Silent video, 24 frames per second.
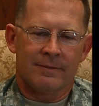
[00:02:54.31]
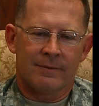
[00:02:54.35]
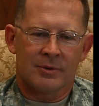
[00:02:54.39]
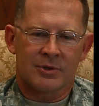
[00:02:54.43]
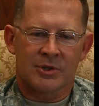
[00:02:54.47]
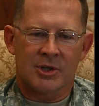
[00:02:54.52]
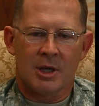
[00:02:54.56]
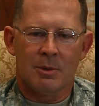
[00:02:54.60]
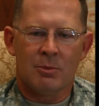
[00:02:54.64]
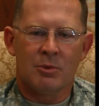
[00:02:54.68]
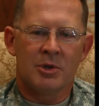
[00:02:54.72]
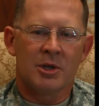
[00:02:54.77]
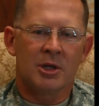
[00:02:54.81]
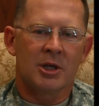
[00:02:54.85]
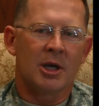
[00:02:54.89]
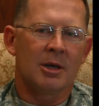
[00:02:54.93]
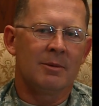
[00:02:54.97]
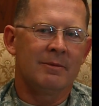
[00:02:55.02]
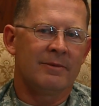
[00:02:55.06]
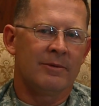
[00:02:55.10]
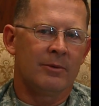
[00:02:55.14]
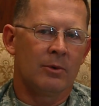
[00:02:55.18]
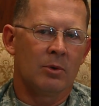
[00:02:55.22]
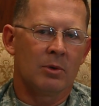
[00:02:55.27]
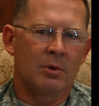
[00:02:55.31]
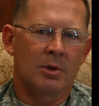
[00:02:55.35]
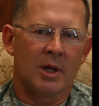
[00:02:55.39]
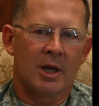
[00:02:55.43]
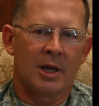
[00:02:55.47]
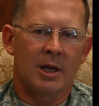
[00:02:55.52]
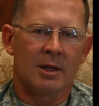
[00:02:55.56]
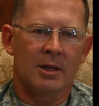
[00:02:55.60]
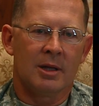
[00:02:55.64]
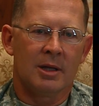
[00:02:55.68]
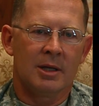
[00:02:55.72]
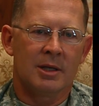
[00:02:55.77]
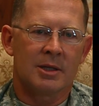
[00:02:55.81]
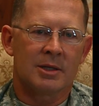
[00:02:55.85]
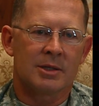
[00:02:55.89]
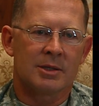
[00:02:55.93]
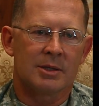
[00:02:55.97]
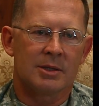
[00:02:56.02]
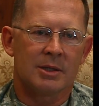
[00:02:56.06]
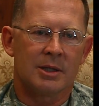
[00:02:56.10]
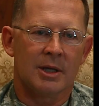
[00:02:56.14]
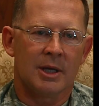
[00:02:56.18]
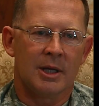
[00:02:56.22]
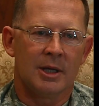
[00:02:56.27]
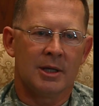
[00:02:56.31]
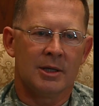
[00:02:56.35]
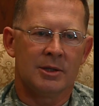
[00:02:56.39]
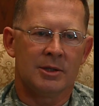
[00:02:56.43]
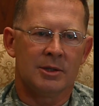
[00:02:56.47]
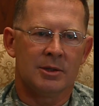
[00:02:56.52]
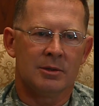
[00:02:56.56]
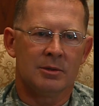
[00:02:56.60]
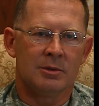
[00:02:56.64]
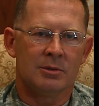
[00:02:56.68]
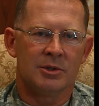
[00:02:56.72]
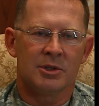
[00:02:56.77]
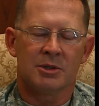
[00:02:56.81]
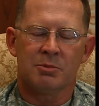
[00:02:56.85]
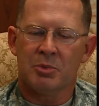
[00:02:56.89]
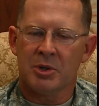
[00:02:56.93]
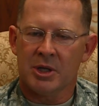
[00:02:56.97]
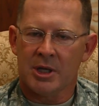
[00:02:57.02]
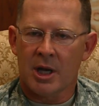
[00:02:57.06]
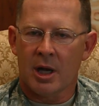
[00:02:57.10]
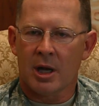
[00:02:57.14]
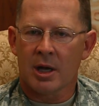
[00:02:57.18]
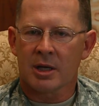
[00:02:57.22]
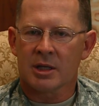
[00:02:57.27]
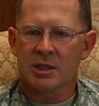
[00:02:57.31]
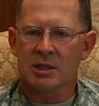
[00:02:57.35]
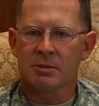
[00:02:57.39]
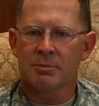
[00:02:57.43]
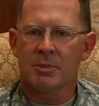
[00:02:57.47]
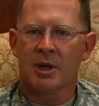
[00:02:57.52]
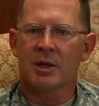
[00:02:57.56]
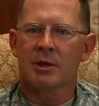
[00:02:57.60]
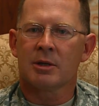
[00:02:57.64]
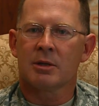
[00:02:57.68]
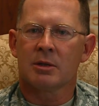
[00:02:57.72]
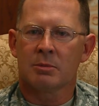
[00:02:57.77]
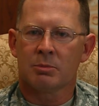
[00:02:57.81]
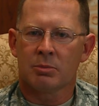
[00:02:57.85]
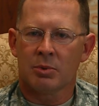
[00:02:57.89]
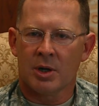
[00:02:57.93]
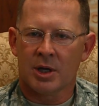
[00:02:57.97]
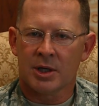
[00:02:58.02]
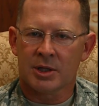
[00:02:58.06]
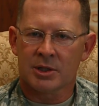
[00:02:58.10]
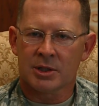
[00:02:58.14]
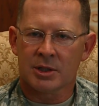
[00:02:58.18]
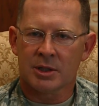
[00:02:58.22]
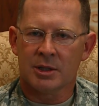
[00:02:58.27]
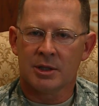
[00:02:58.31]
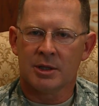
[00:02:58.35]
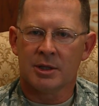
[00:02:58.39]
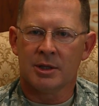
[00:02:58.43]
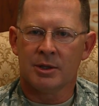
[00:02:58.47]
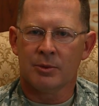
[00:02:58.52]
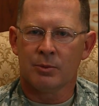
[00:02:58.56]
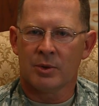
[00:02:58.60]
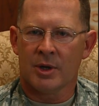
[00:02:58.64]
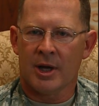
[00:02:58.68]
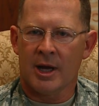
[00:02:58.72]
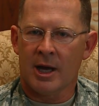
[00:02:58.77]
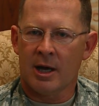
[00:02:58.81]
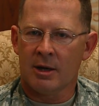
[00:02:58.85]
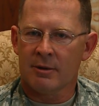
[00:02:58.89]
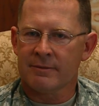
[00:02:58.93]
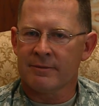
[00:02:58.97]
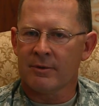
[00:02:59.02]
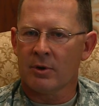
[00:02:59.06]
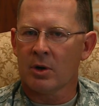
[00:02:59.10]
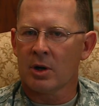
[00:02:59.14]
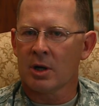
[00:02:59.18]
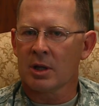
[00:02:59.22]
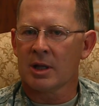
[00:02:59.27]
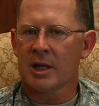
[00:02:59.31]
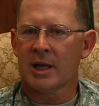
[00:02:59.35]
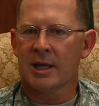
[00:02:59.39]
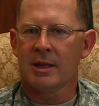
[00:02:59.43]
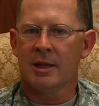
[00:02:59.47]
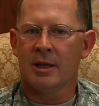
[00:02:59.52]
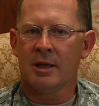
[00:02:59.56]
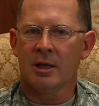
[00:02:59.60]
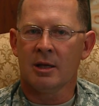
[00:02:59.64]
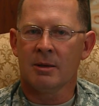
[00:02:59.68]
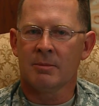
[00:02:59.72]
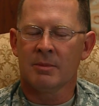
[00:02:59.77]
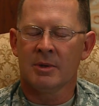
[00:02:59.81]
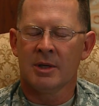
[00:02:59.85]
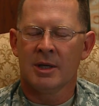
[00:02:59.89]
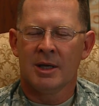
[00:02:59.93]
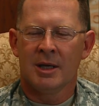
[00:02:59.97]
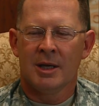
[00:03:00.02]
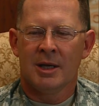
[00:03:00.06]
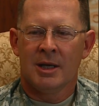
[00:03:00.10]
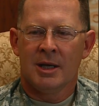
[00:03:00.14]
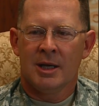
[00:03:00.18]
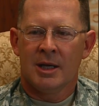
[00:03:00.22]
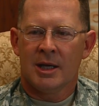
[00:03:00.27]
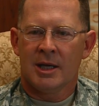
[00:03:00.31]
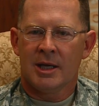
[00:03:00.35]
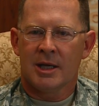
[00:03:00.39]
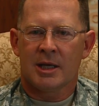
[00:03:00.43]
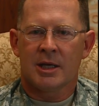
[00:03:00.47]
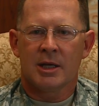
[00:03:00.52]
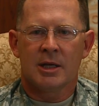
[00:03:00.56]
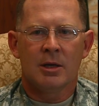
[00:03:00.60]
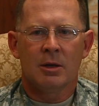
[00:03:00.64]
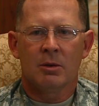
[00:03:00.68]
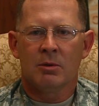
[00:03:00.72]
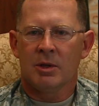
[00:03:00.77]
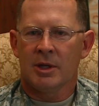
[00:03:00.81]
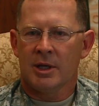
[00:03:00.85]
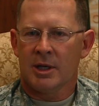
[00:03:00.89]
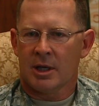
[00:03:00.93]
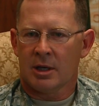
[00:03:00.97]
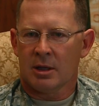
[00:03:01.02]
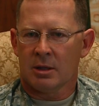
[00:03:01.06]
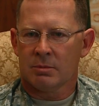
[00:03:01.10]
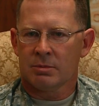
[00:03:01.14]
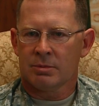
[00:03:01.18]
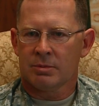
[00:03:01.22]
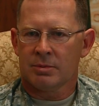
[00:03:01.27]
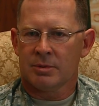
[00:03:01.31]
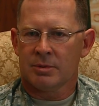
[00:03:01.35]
For someone to come forward like this and to just be honest about their depression and how far it led them, it can only help.